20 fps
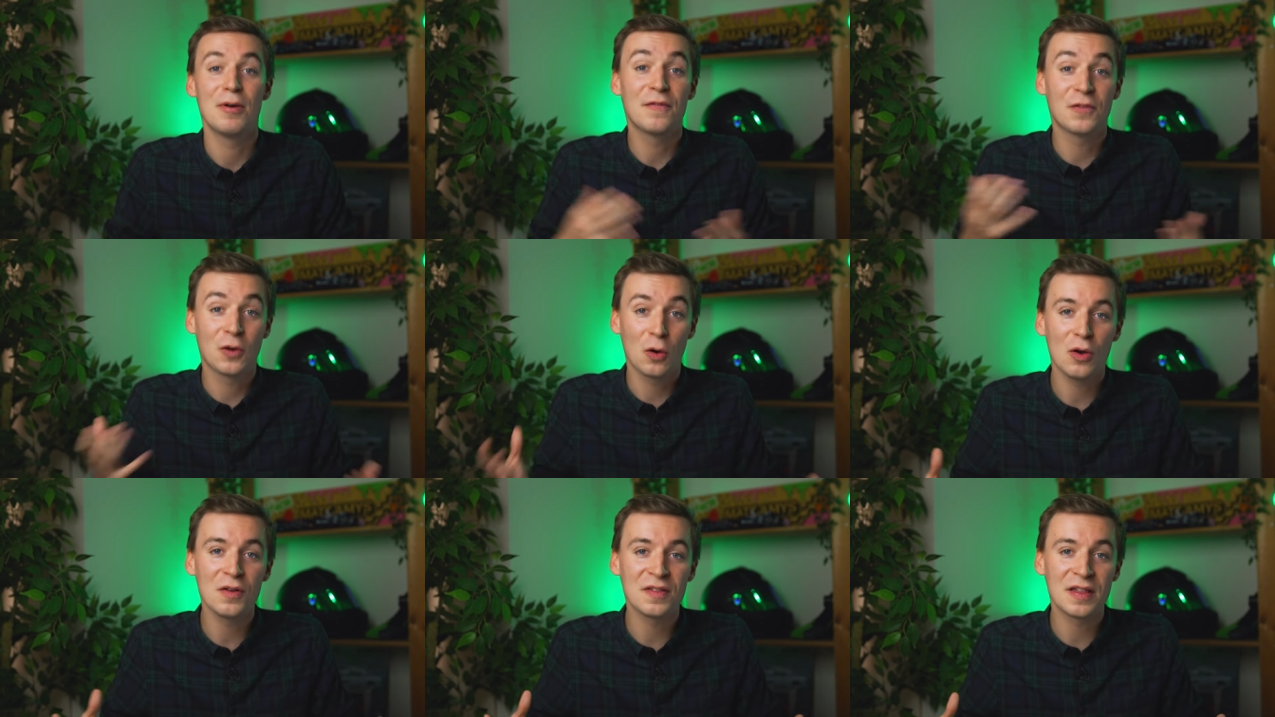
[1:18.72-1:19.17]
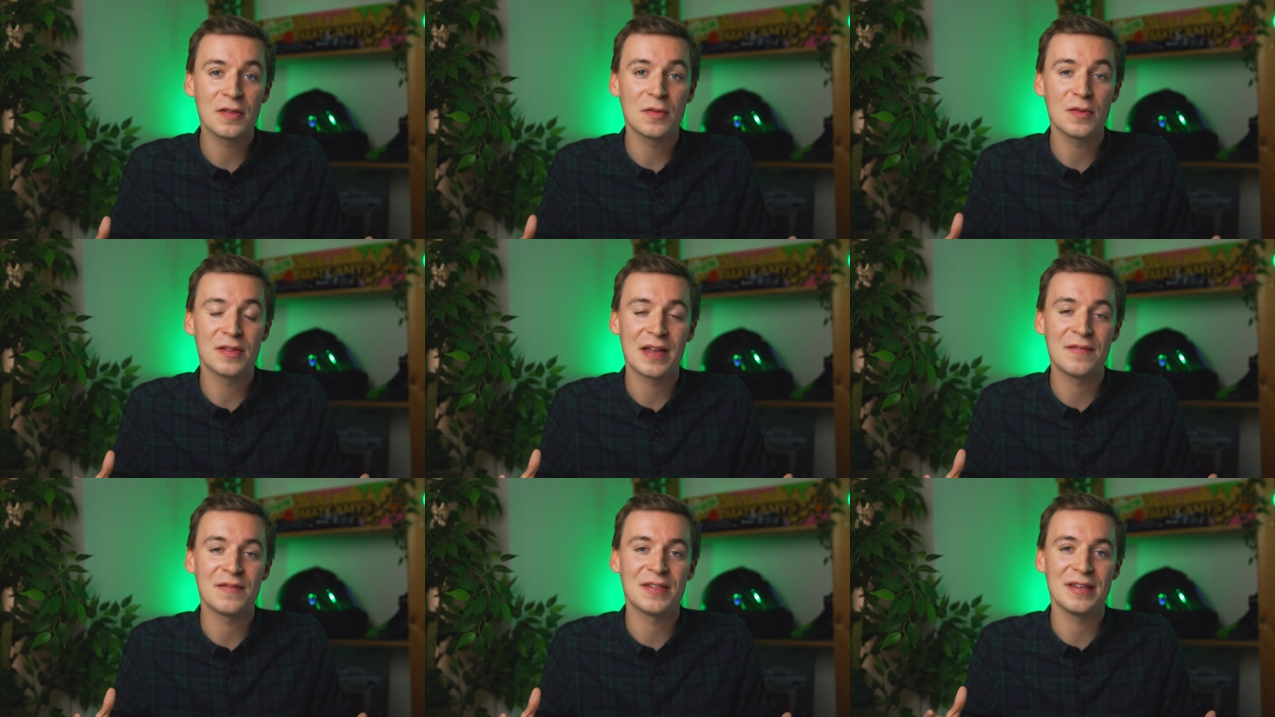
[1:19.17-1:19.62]
But of course, this
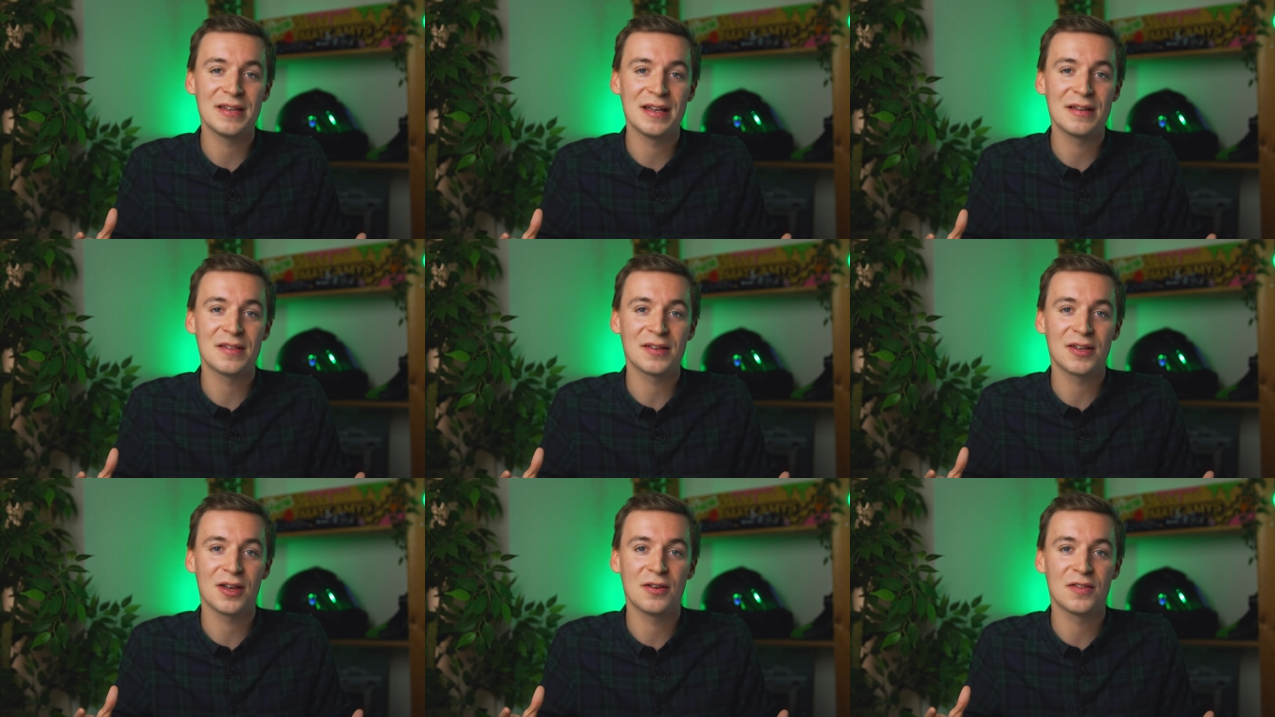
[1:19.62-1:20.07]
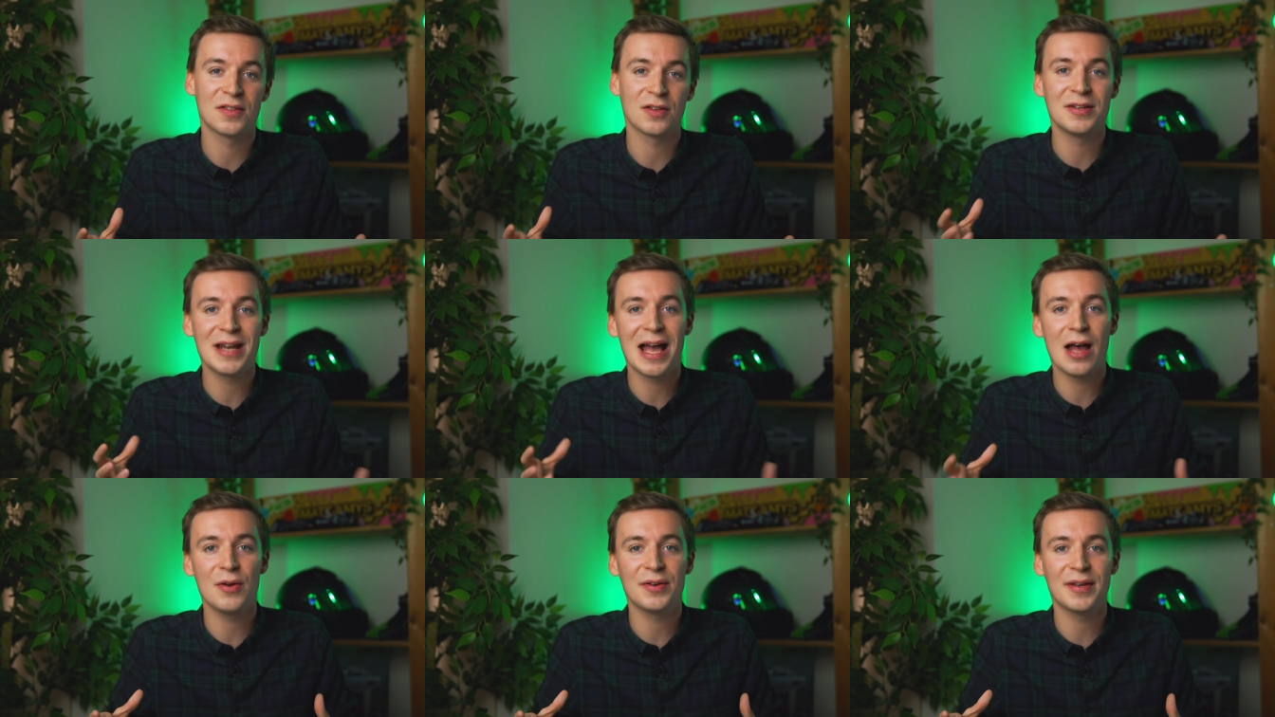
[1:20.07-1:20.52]
was seventy years ago, so
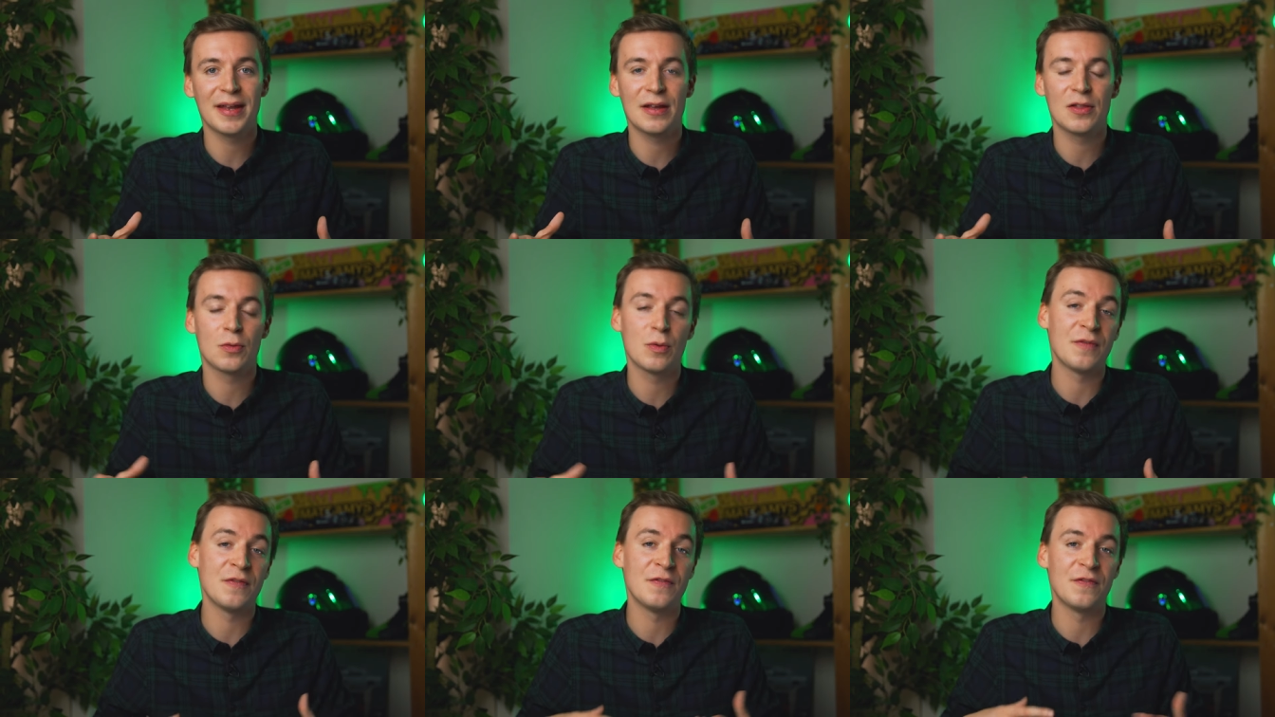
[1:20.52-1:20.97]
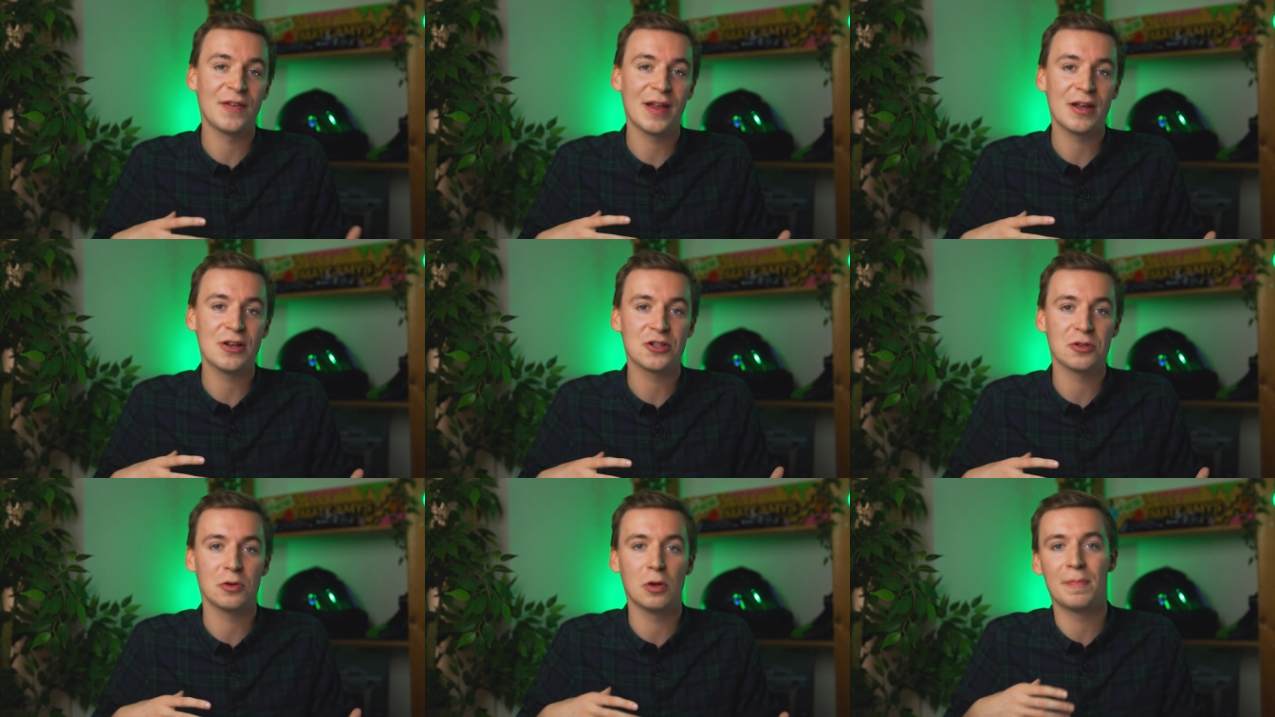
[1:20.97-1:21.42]
nowadays with
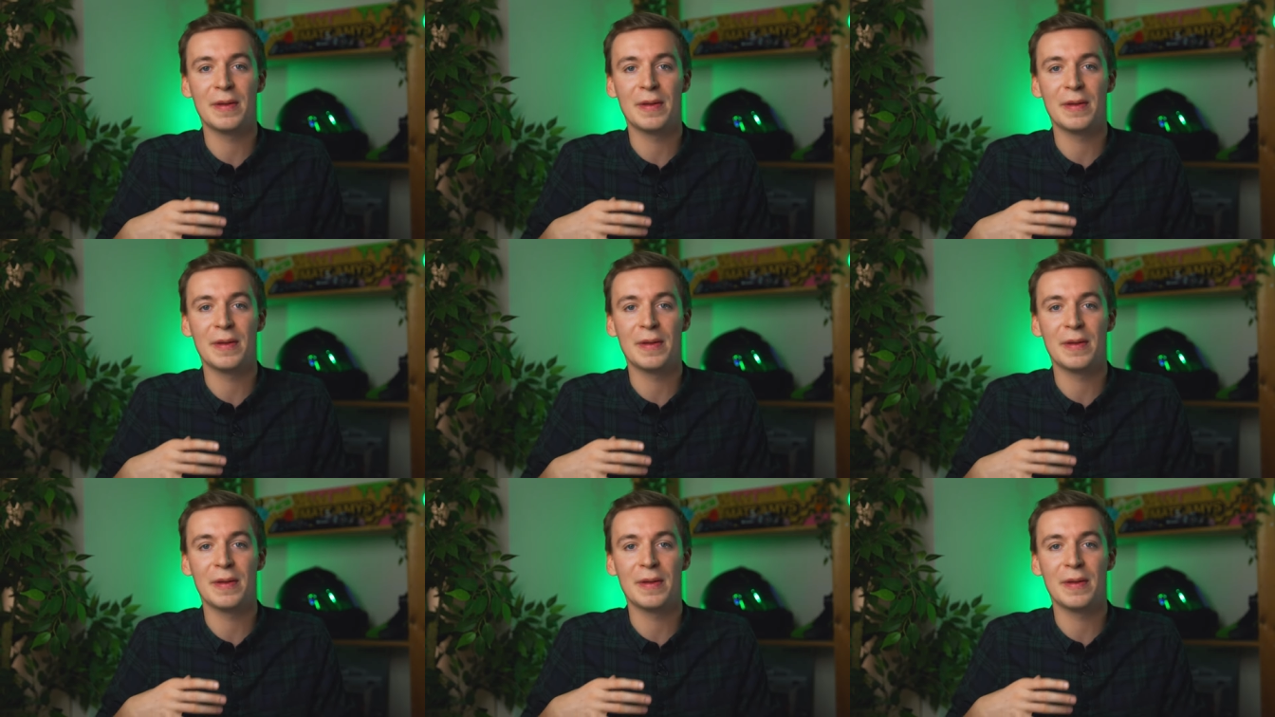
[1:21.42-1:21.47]
inflation,